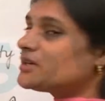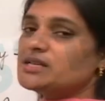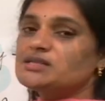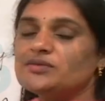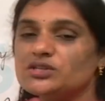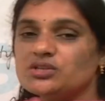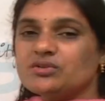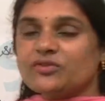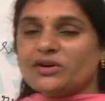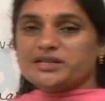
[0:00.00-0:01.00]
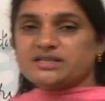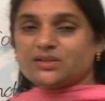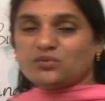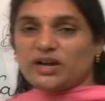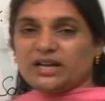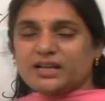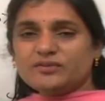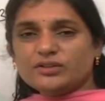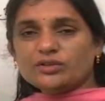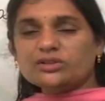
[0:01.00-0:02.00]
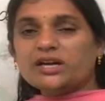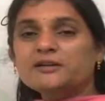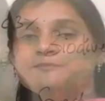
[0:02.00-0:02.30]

conservation of forests and wildlife, we know that